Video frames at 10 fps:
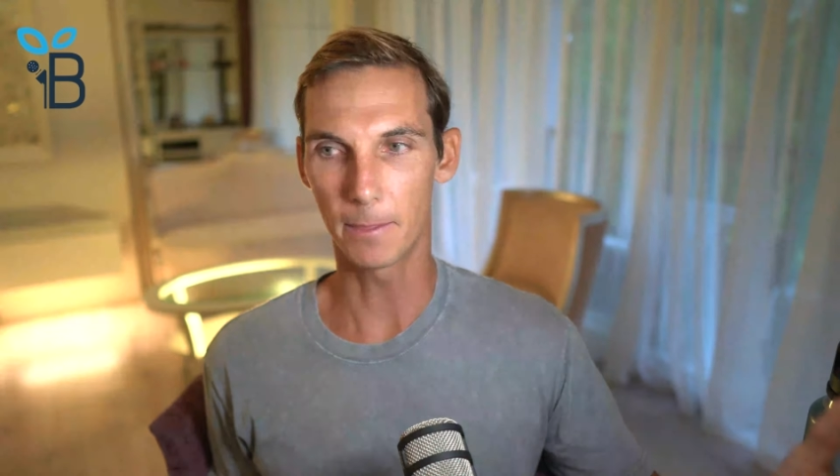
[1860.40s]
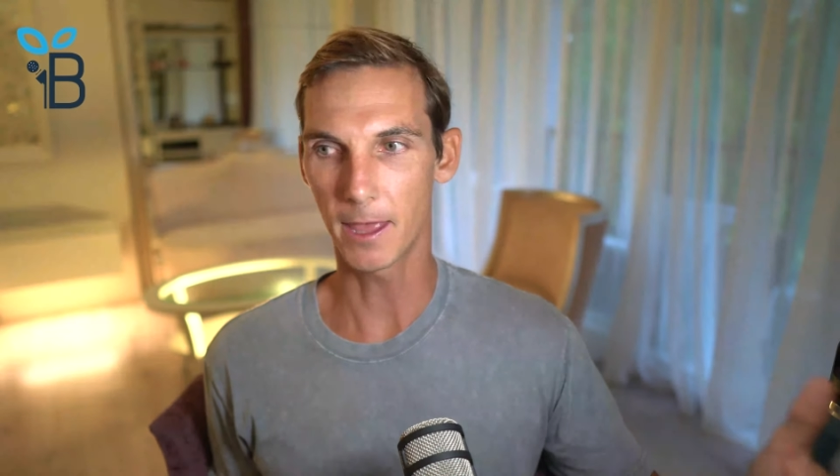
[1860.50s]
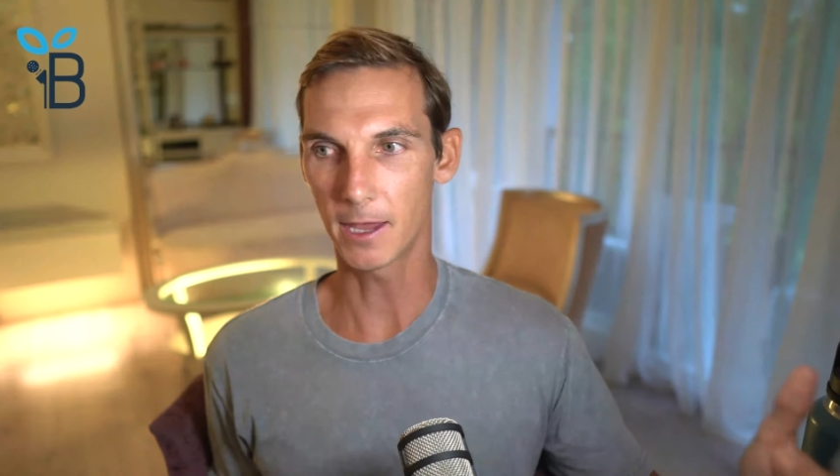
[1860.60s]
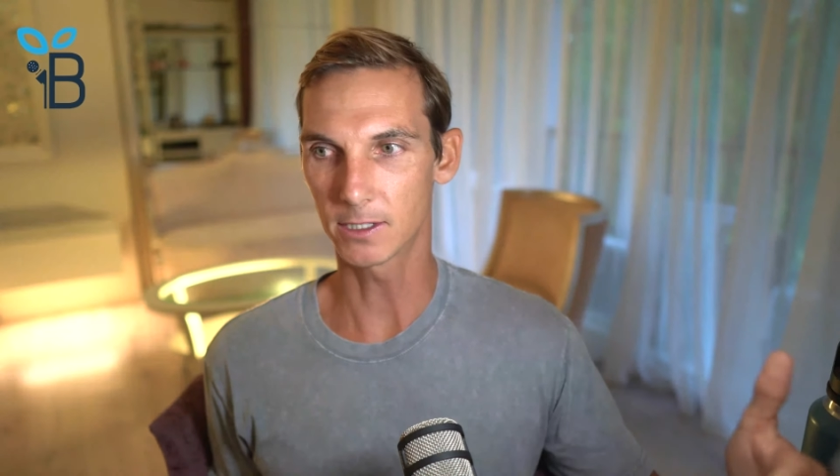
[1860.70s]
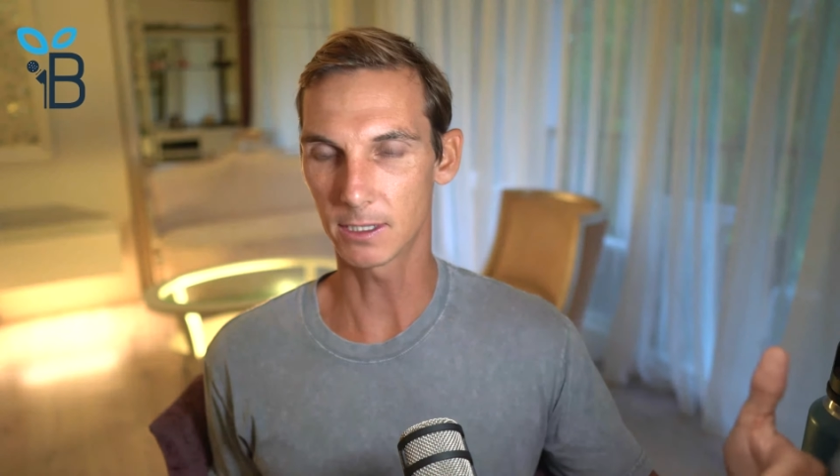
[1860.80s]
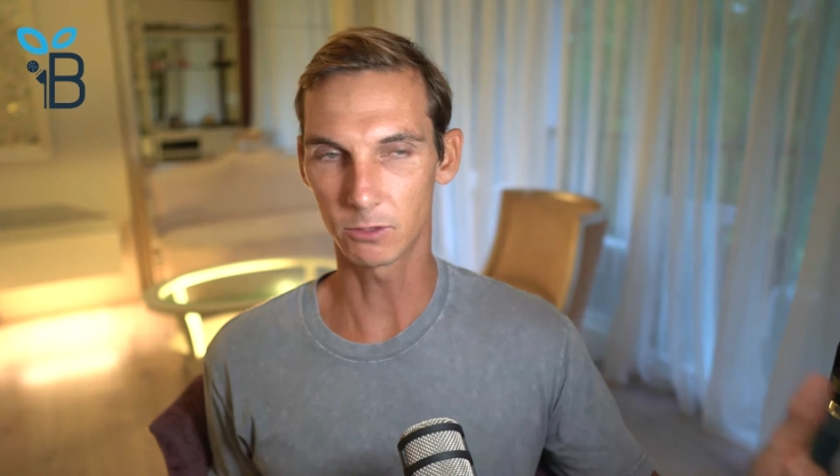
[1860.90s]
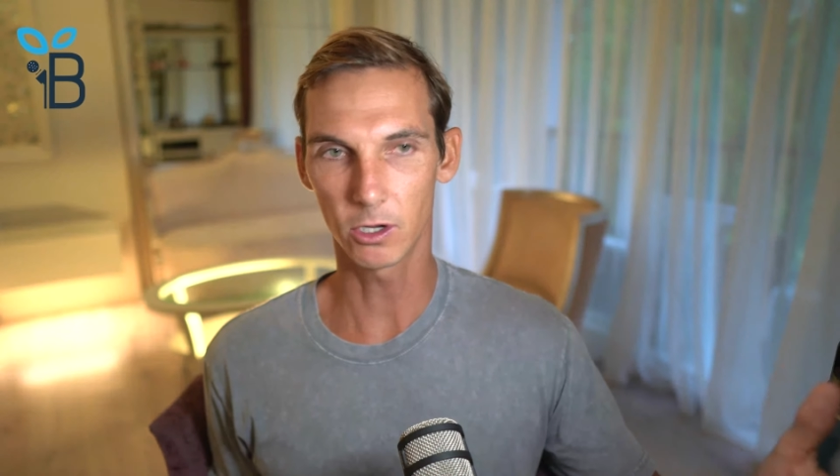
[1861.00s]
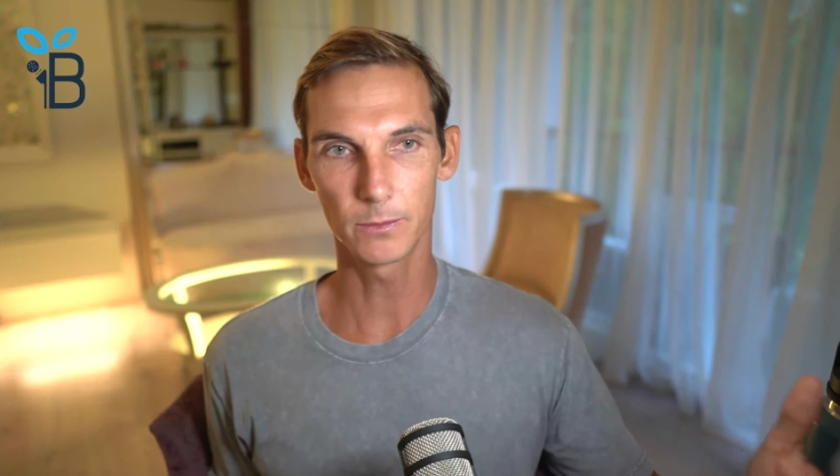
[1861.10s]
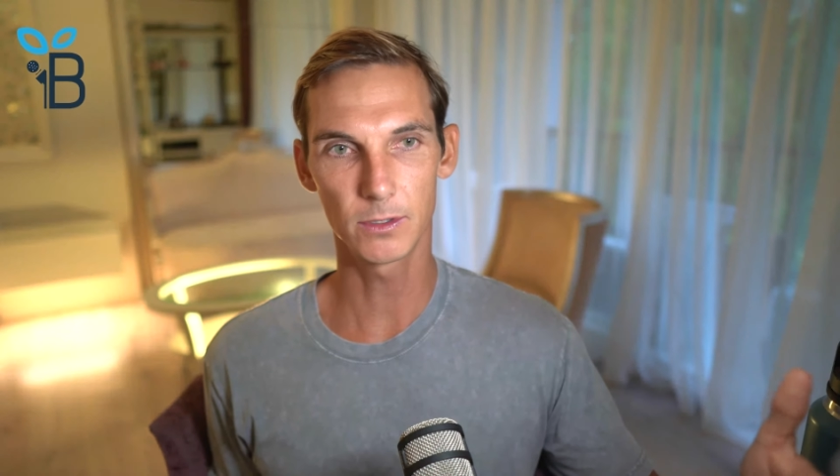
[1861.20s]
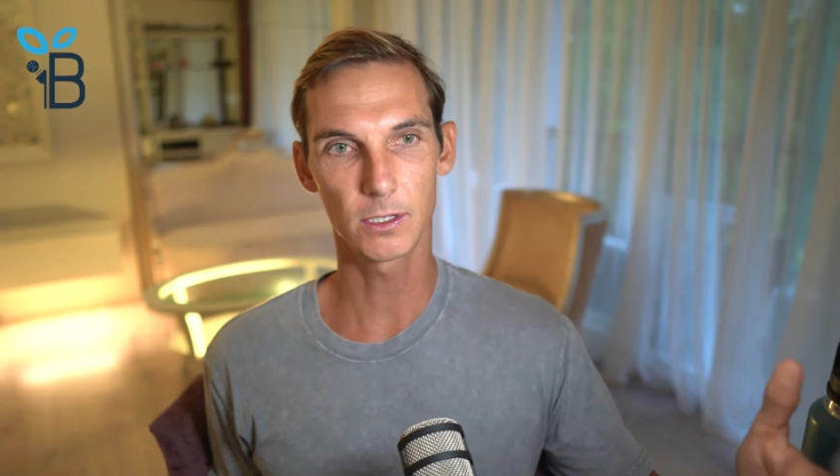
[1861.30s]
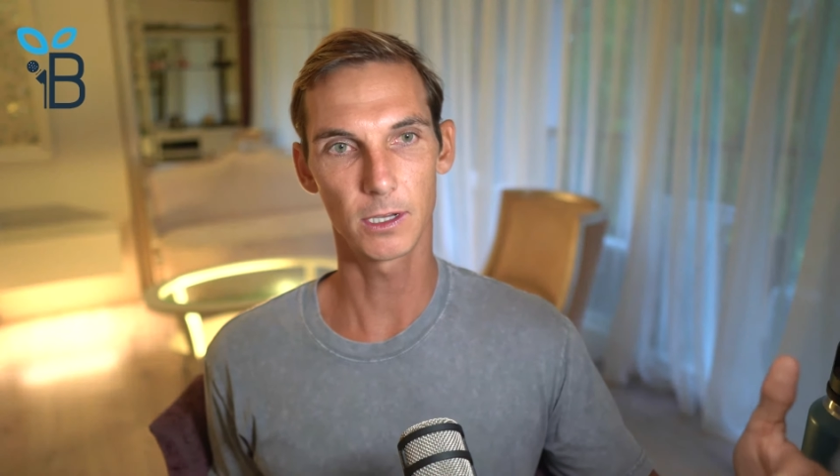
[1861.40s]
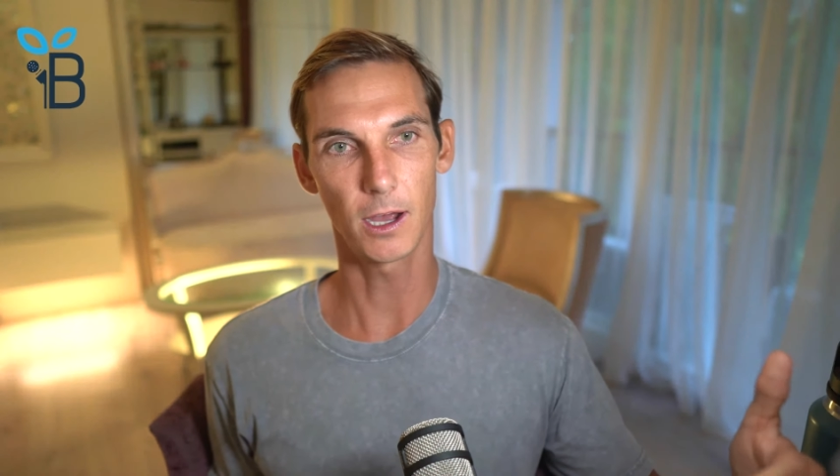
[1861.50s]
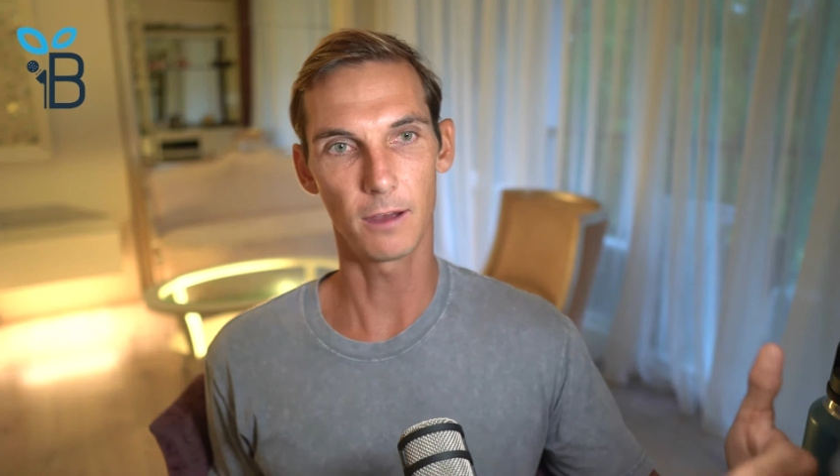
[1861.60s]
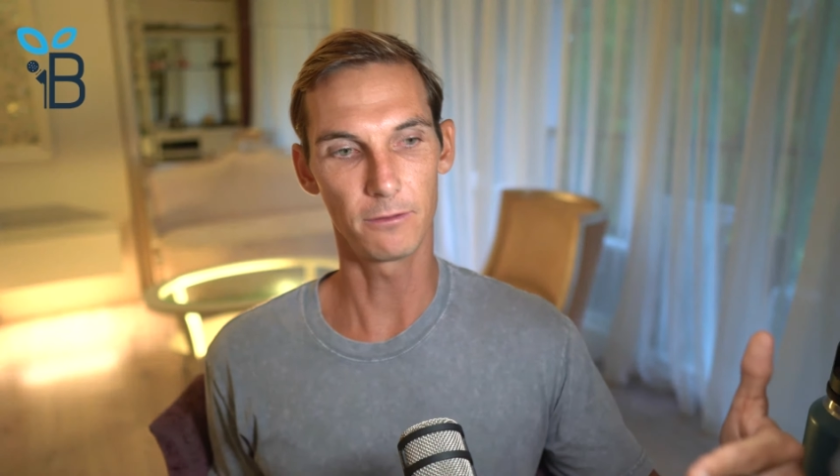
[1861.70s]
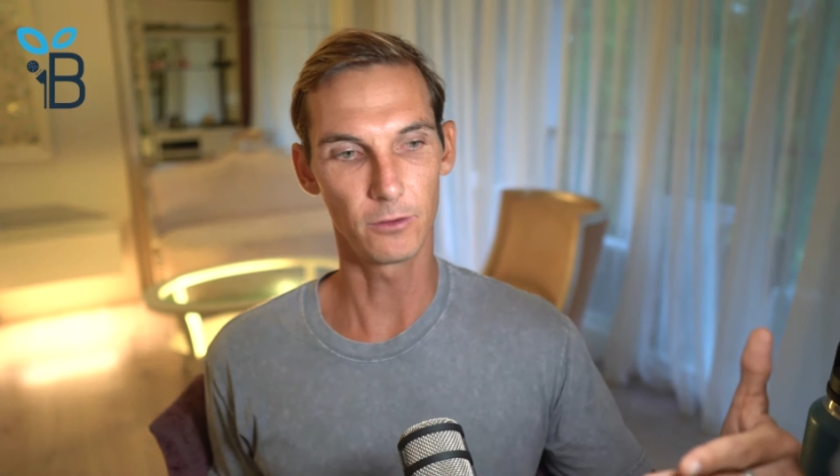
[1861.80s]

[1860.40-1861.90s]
And sometimes a